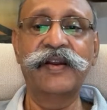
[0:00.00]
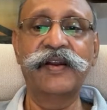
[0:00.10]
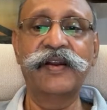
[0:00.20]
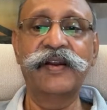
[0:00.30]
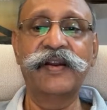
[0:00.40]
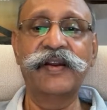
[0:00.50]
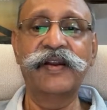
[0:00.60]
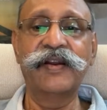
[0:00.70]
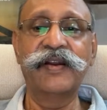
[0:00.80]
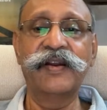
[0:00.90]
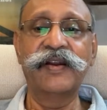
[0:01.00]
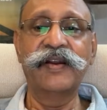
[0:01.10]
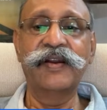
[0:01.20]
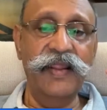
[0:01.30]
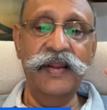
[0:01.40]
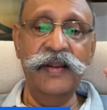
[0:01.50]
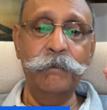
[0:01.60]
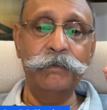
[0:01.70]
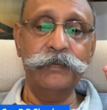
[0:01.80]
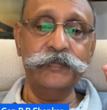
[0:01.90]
Okay. And